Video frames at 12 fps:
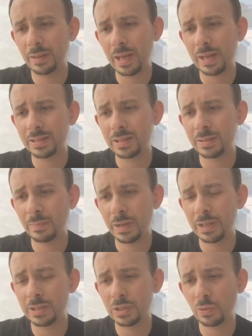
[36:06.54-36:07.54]
That's
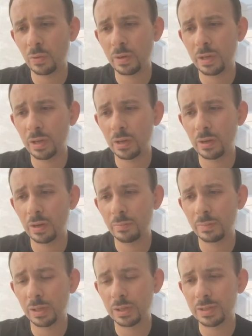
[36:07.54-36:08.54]
my story here, and
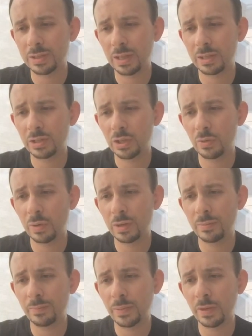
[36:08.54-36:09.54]
I'm going to stick to
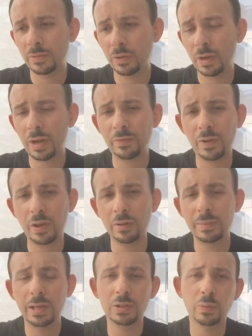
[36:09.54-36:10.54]
it. If you're not
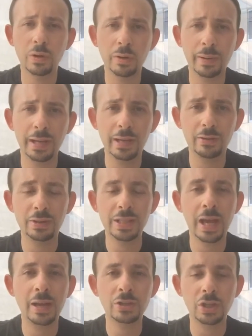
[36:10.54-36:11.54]
following me on Twitter, my handle is
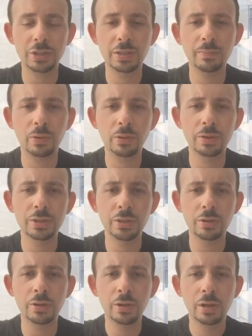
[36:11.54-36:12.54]

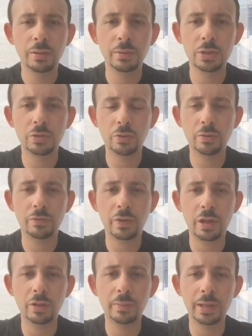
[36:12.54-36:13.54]
@JustinPulitzer. Be sure to
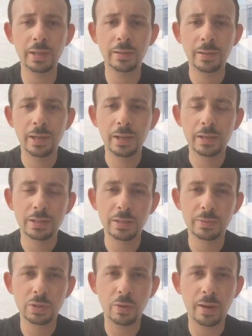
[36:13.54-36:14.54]
follow me.
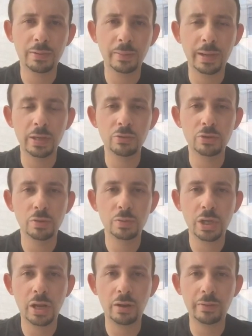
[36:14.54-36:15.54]
Subscribe to my YouTube
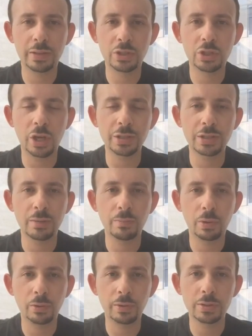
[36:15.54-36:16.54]
channel. That's Justin
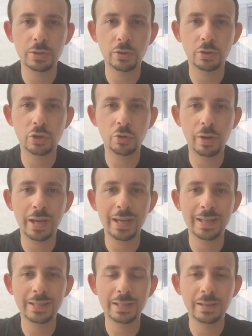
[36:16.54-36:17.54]
Pulitzer
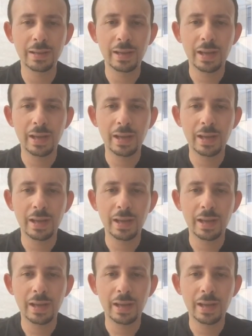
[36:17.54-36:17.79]
Trades.